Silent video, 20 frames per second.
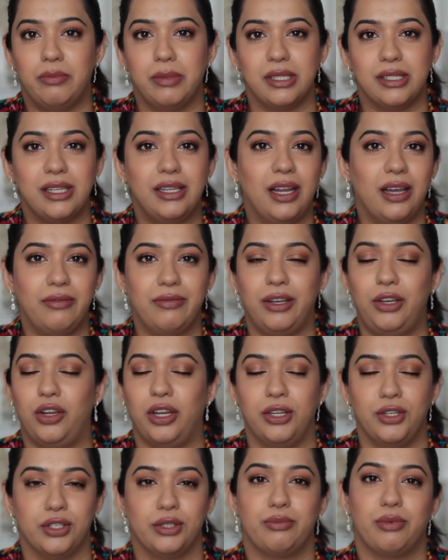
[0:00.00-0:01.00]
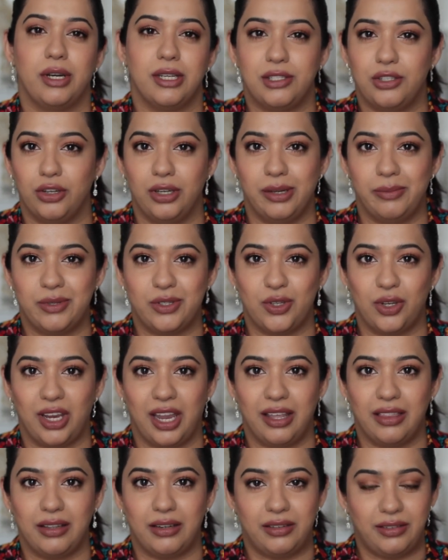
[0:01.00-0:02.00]
dip is enough and you can just press your lips
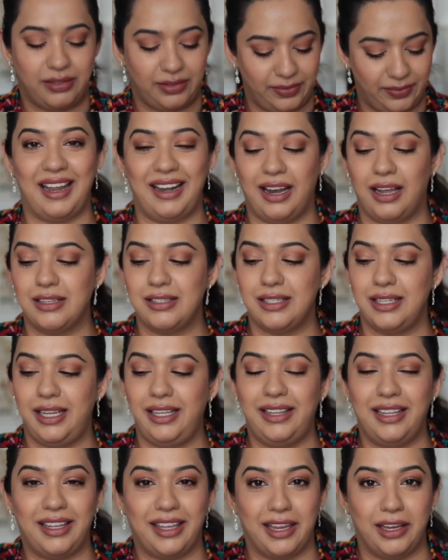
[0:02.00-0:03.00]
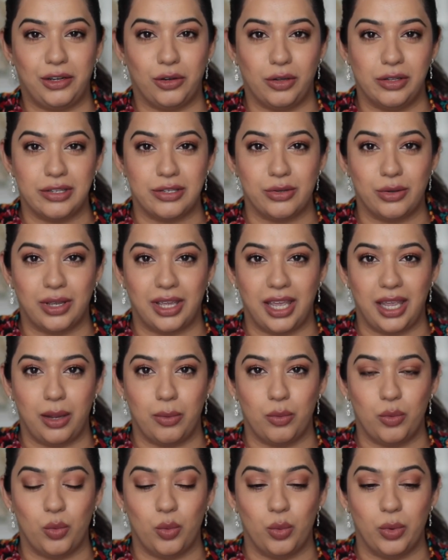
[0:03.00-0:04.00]
together. And lastly, the kit also
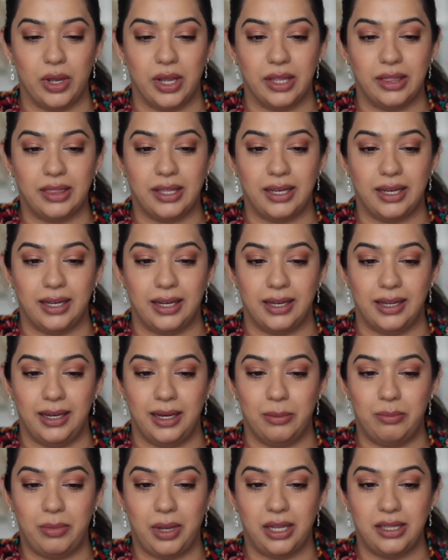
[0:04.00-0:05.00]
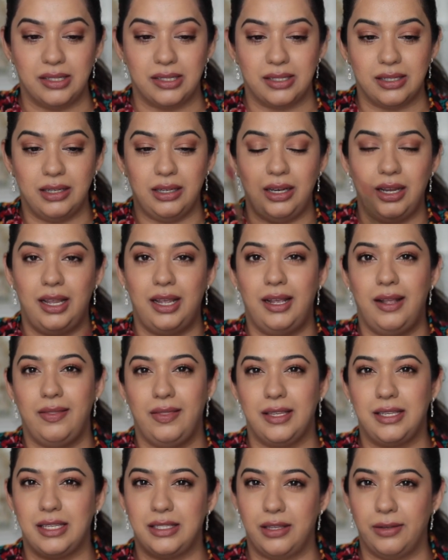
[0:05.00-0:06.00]
came with a lip pencil.
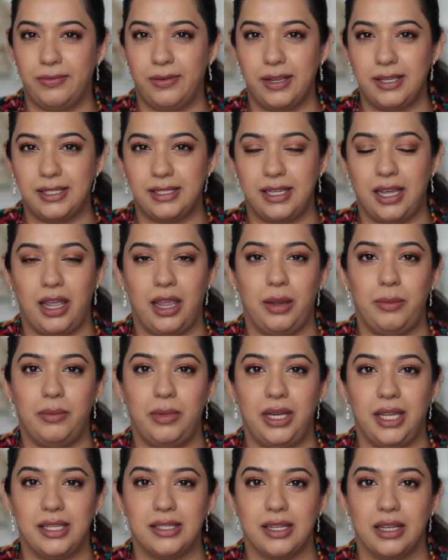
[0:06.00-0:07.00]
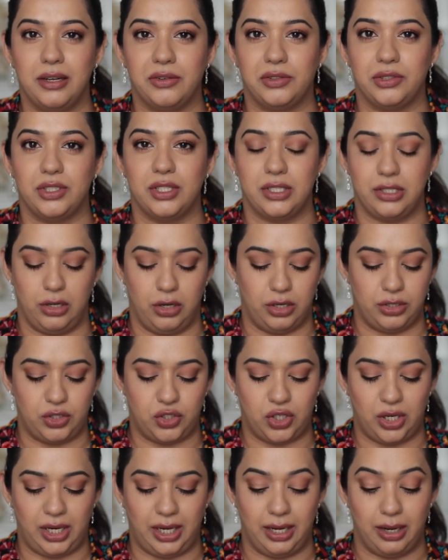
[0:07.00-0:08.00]
This is the first time Lisa Eldridge is
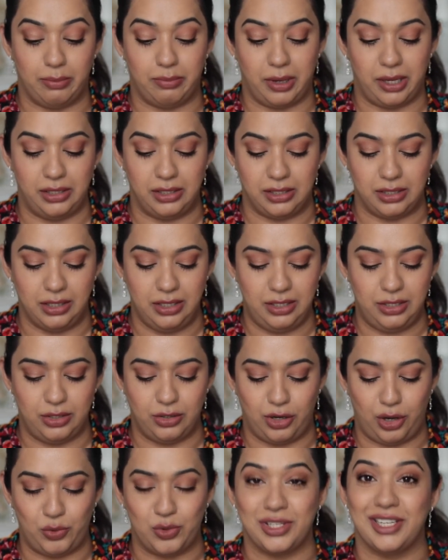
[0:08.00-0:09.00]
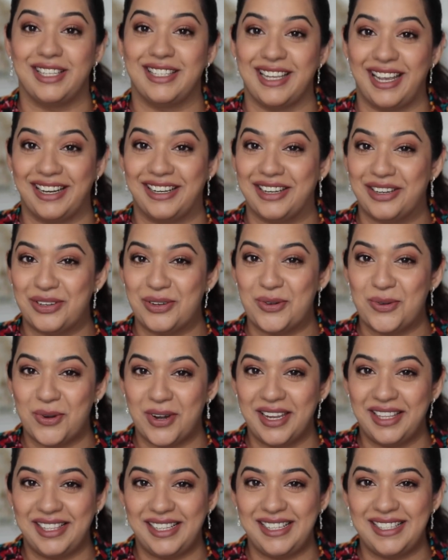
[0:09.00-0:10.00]
launching lip pencils, so I was excited
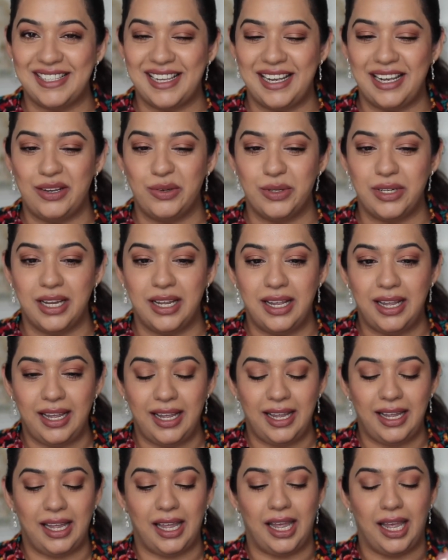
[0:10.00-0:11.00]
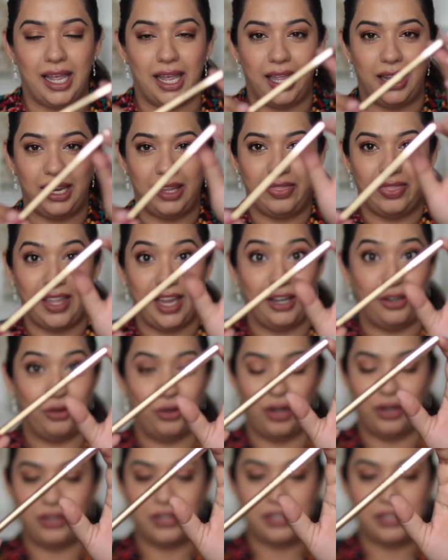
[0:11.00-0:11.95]
to try these out, and they